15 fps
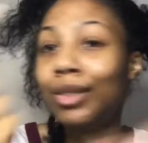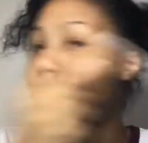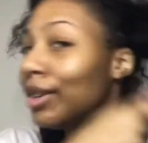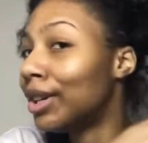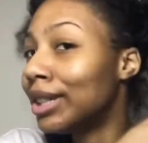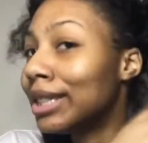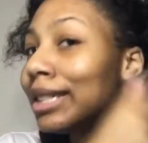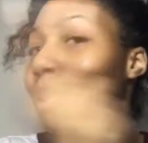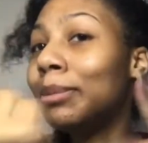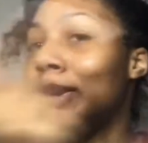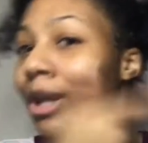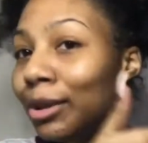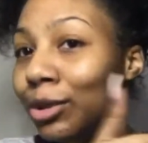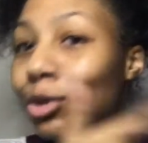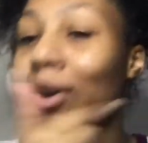on to
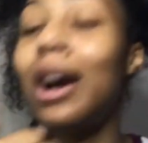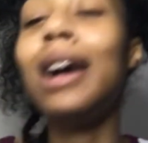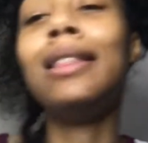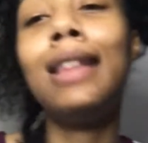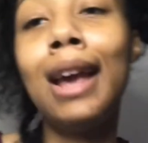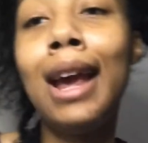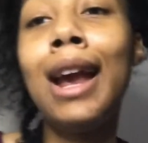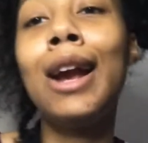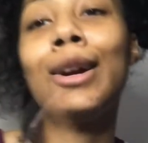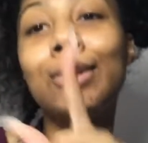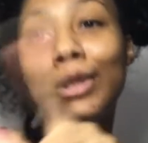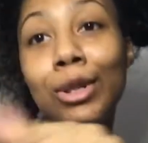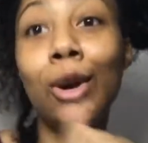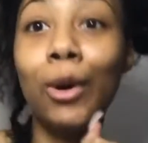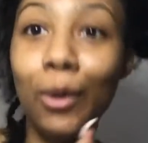blow drying the hair.
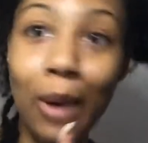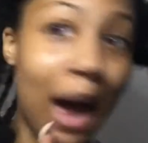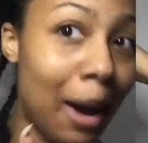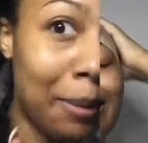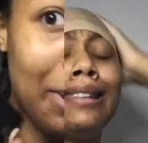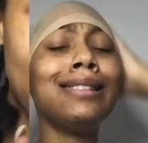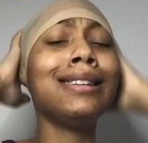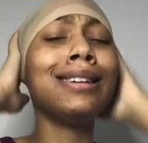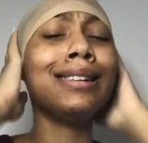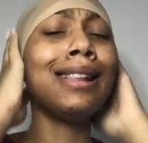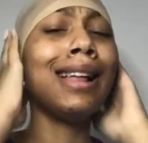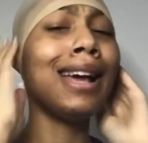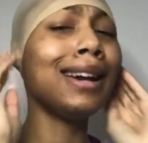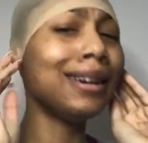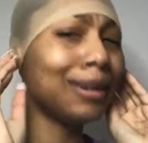So I'll be back.
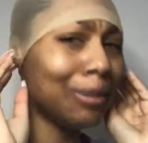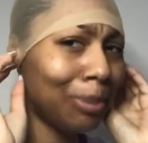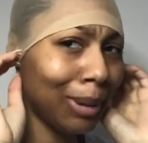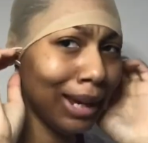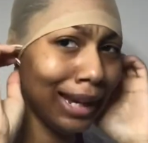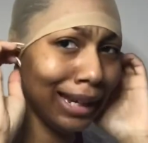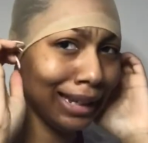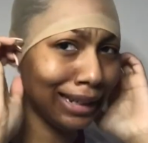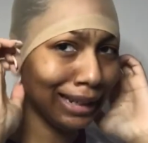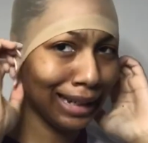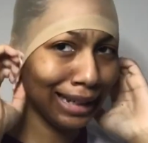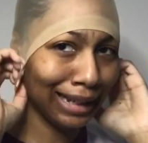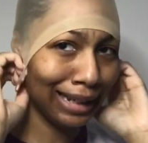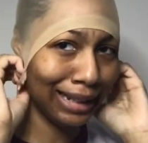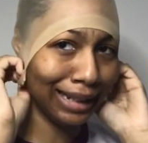Like a
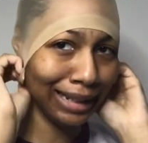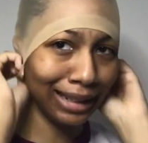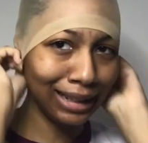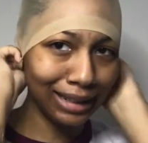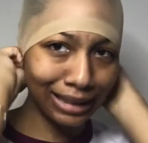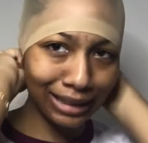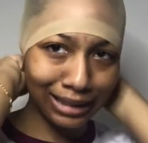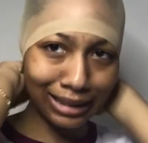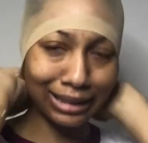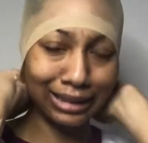peanut.